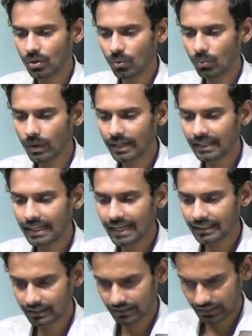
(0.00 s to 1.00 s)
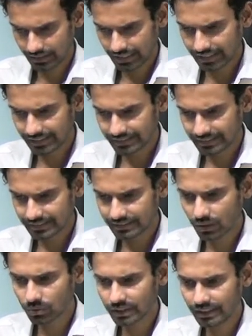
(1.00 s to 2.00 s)

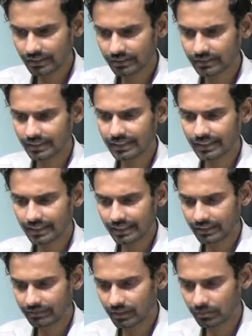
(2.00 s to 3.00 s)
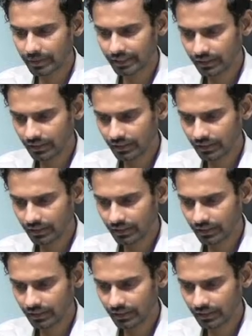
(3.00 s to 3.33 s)
1,86,300 will be